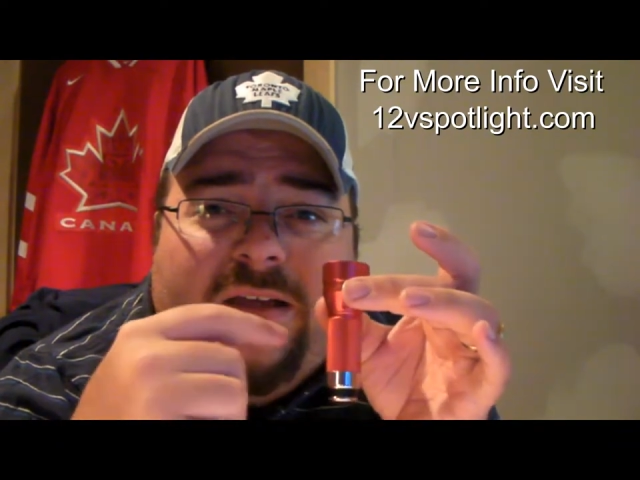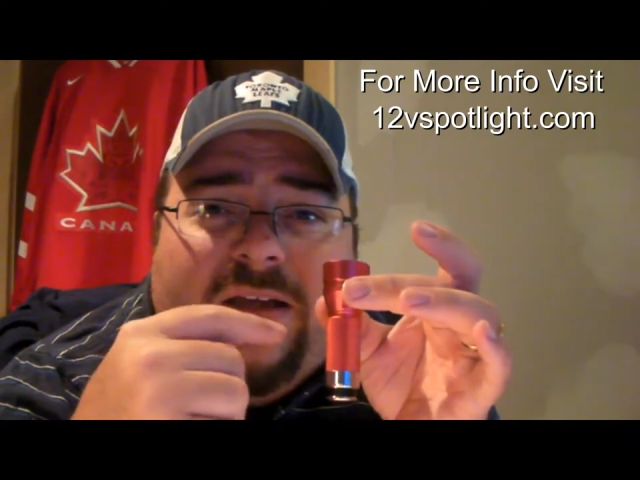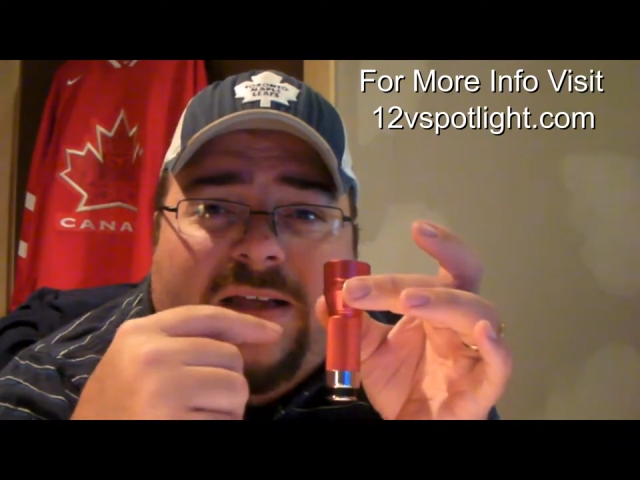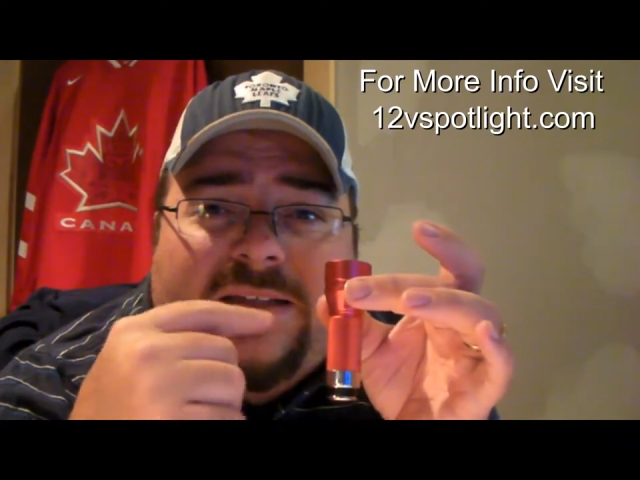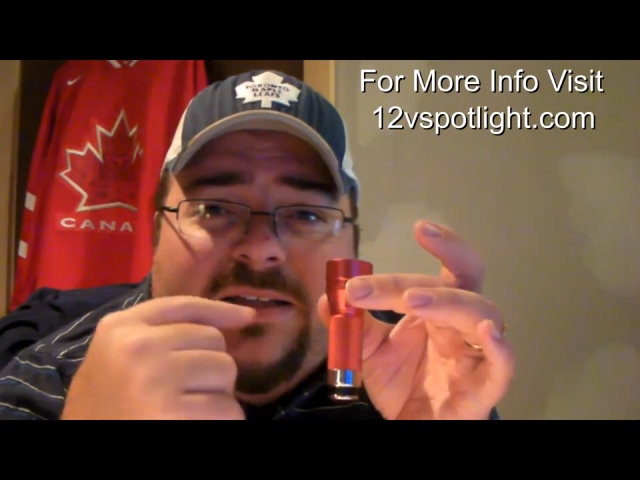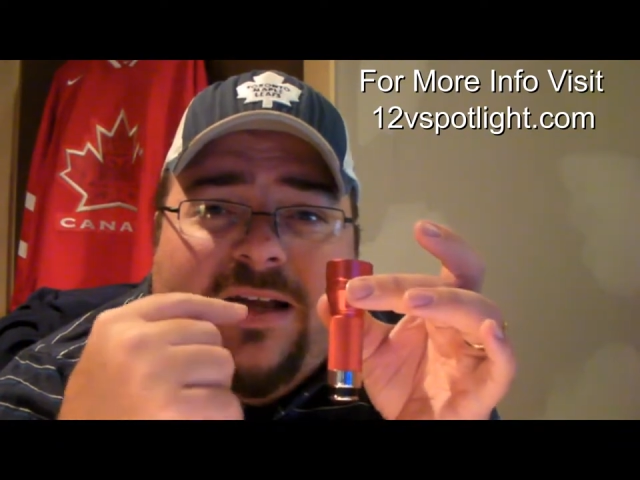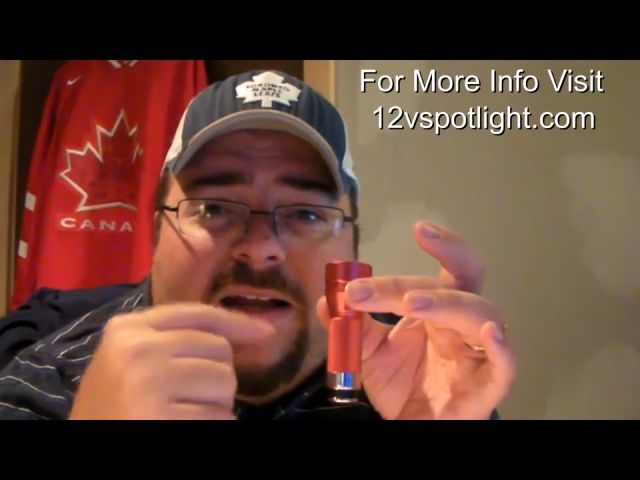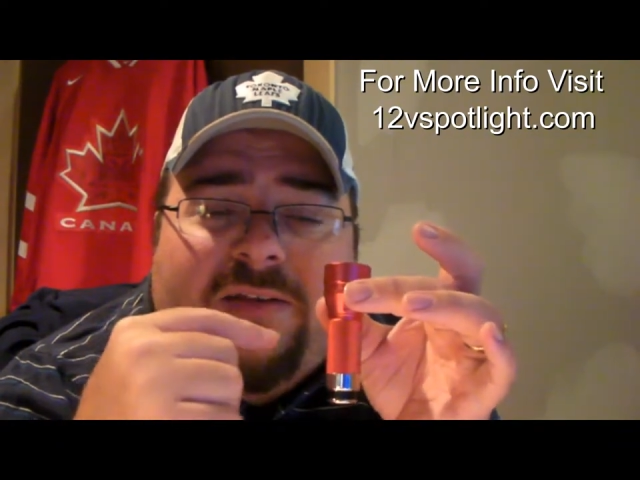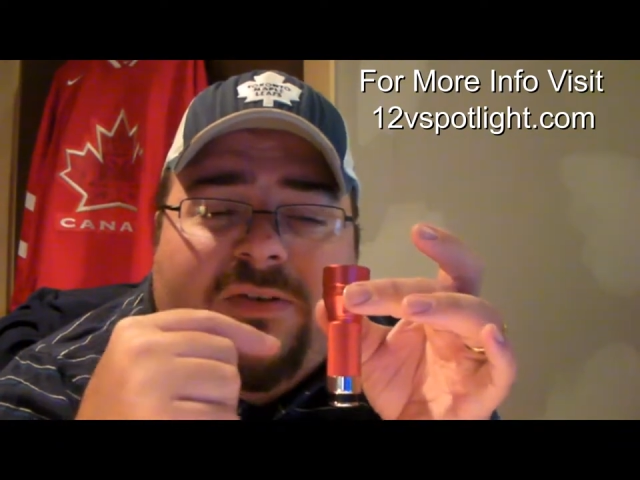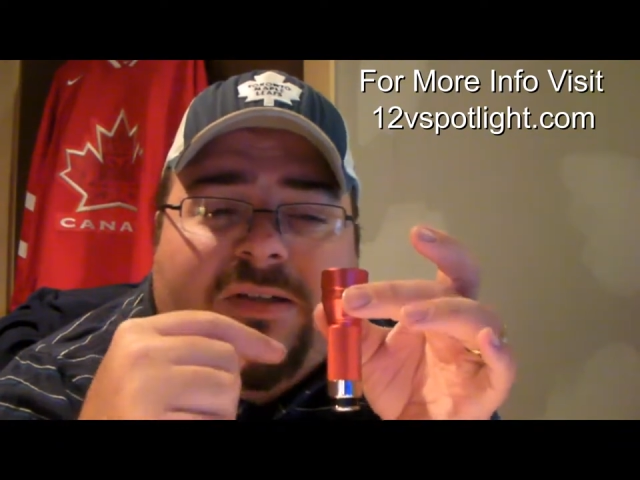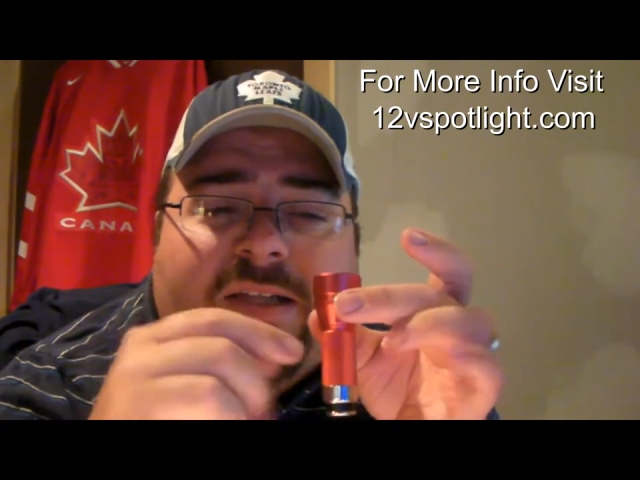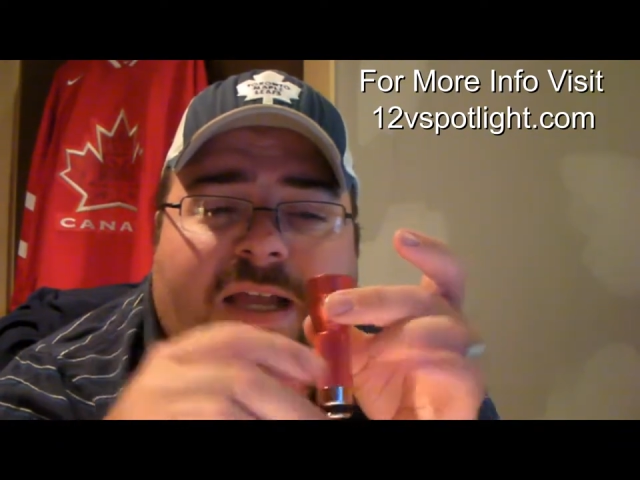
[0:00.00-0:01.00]
it's not
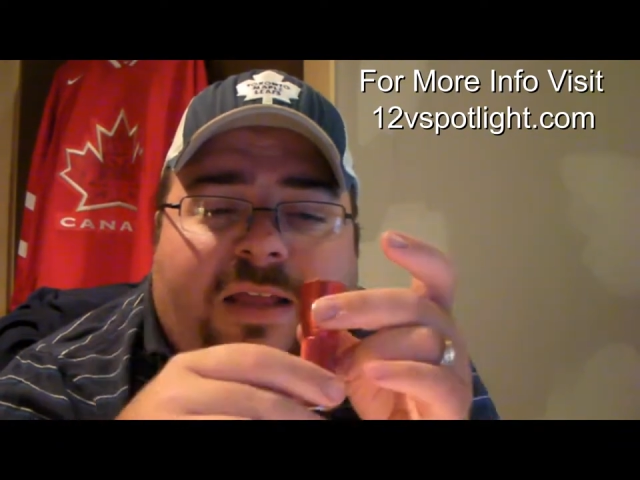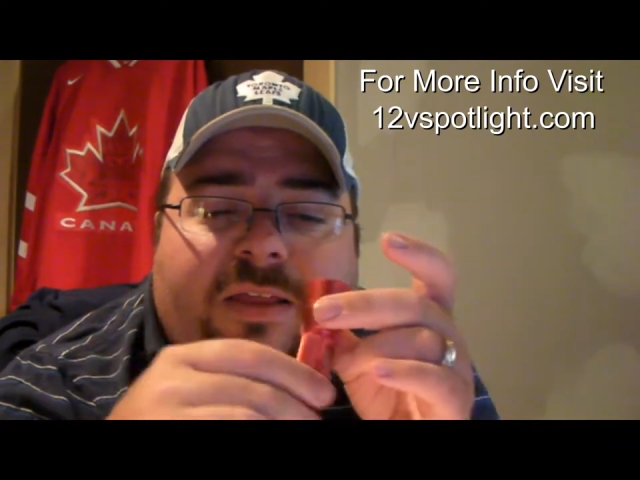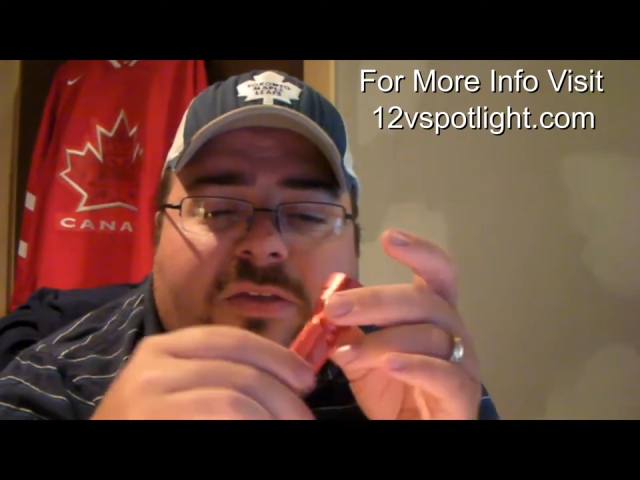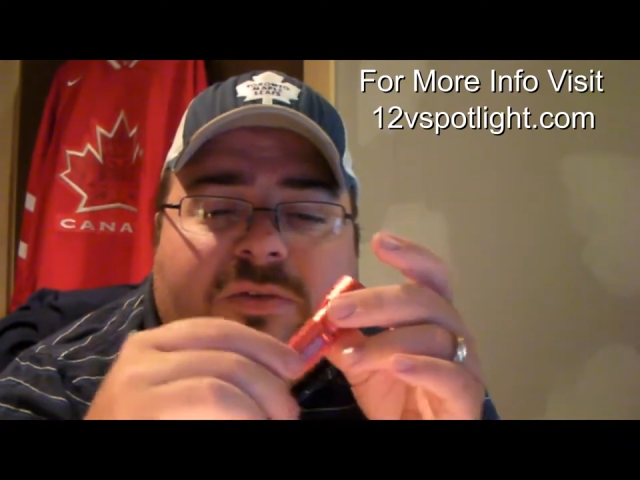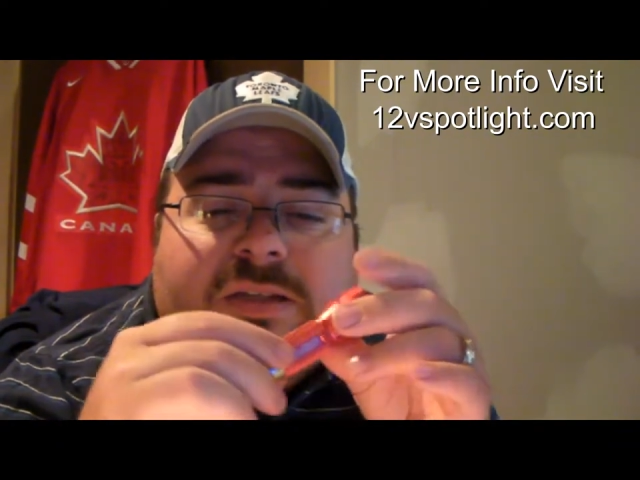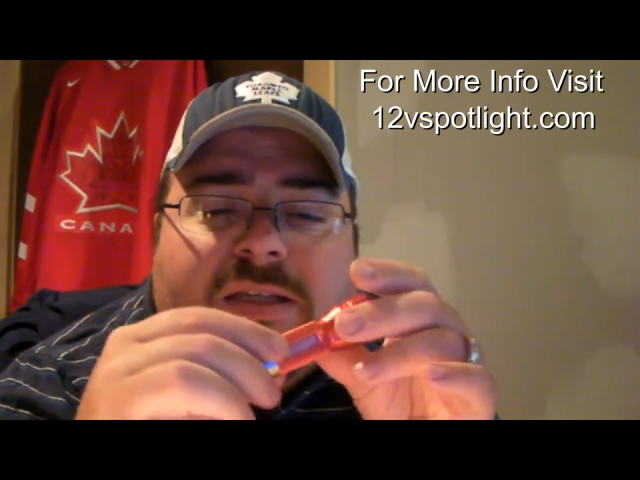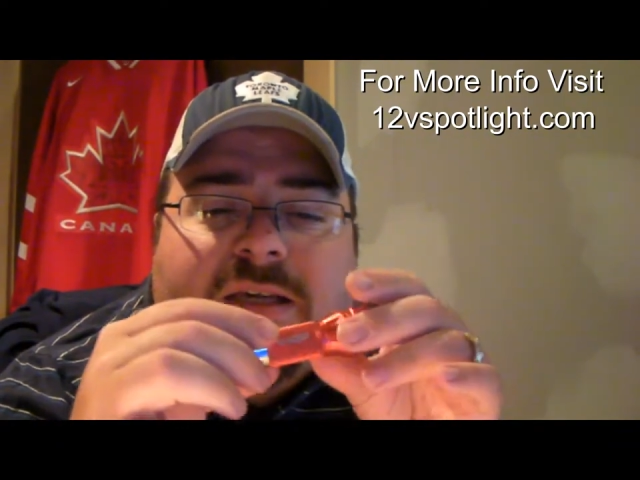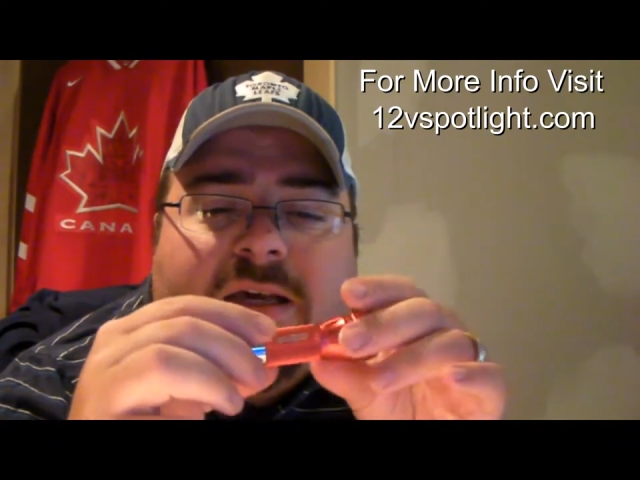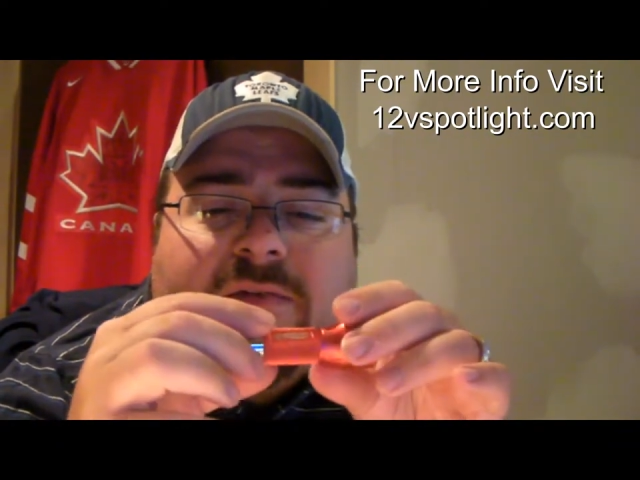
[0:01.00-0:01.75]
every day that you see